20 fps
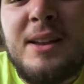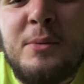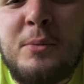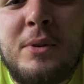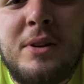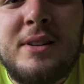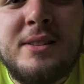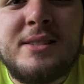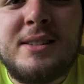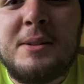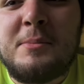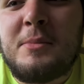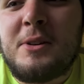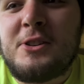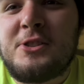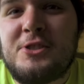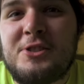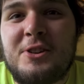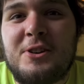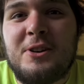have one inside
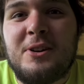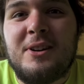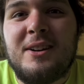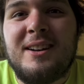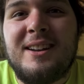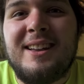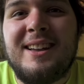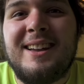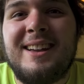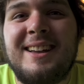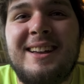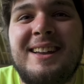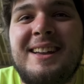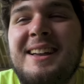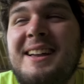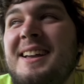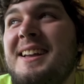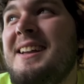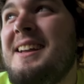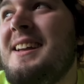my shirt.
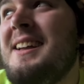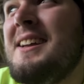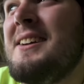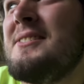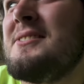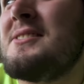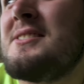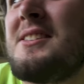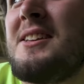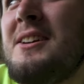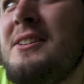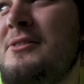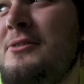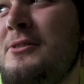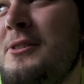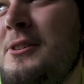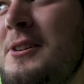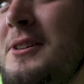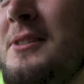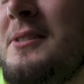It was a lot of
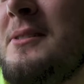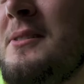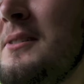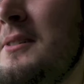fun.